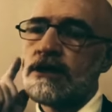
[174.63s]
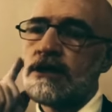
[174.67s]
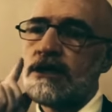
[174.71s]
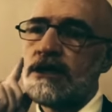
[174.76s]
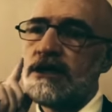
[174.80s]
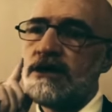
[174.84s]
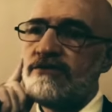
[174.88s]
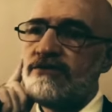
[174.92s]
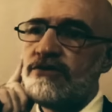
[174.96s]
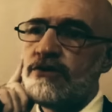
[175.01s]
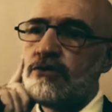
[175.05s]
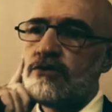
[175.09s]

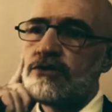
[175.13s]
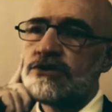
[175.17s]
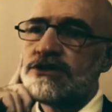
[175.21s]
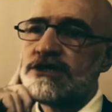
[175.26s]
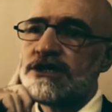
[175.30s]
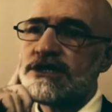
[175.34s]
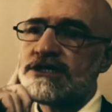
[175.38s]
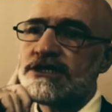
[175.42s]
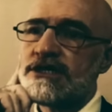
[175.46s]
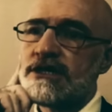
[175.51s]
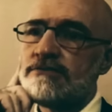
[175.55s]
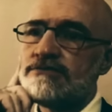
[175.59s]
If you will
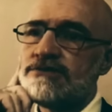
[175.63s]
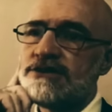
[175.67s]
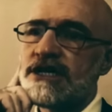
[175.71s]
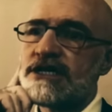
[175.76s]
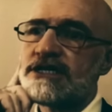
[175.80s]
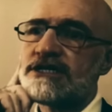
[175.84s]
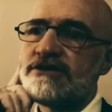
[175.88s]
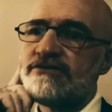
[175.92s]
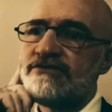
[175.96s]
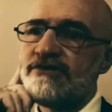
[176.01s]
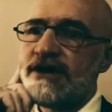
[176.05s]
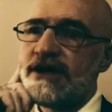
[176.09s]
just
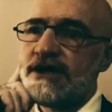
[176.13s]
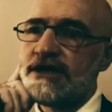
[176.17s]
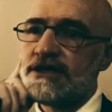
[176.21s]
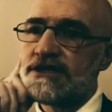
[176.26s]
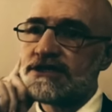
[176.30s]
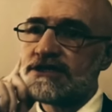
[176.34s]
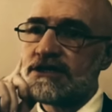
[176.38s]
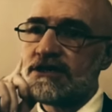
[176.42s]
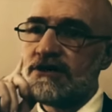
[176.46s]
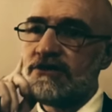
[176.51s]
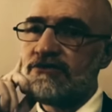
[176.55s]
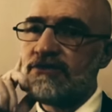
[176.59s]
objectify
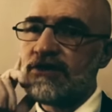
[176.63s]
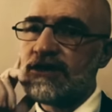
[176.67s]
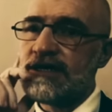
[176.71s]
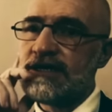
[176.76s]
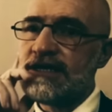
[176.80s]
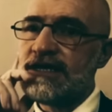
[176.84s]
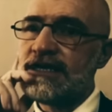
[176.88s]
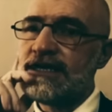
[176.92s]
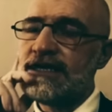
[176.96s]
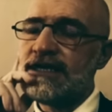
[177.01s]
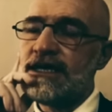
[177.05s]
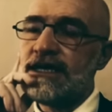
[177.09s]
yourself and
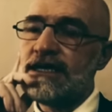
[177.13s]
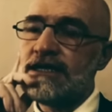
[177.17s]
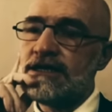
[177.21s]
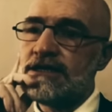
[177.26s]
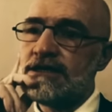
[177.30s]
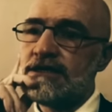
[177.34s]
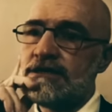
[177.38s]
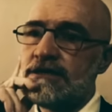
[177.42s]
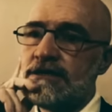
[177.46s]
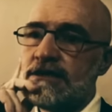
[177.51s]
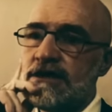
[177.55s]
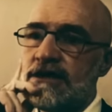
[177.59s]
get
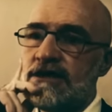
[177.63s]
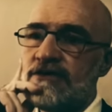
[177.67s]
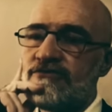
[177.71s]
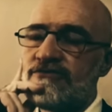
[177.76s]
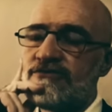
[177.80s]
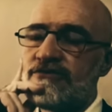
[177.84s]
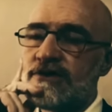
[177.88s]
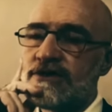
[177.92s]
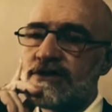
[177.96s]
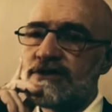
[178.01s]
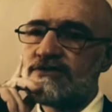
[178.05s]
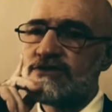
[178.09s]
naked in
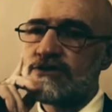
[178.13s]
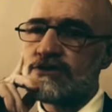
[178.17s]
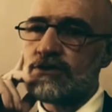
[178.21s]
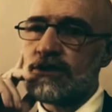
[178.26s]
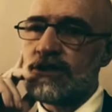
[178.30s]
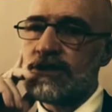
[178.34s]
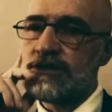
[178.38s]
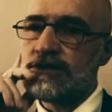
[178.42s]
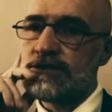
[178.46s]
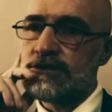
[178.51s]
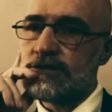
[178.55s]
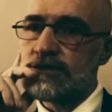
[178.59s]
front of
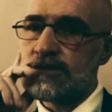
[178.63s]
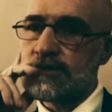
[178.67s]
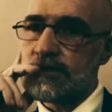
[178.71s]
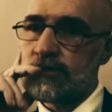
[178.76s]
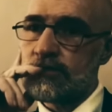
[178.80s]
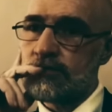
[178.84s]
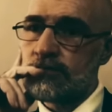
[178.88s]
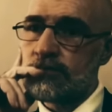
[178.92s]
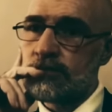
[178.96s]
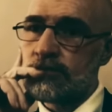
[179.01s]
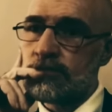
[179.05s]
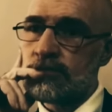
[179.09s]
strangers,
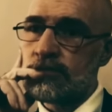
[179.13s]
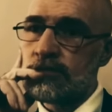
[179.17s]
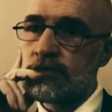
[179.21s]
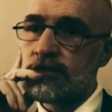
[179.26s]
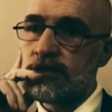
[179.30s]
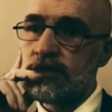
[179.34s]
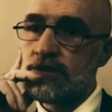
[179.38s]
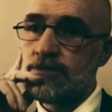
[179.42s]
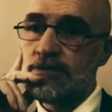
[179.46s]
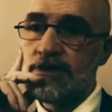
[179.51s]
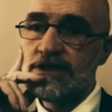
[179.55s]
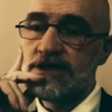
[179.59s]

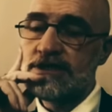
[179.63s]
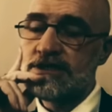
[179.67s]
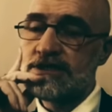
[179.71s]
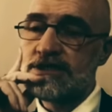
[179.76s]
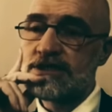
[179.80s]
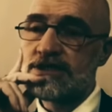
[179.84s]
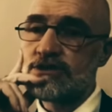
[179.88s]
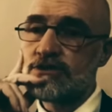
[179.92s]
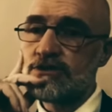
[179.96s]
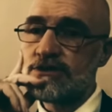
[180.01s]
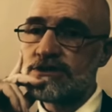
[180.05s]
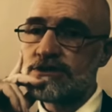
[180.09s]
the message is
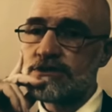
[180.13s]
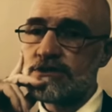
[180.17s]
crystal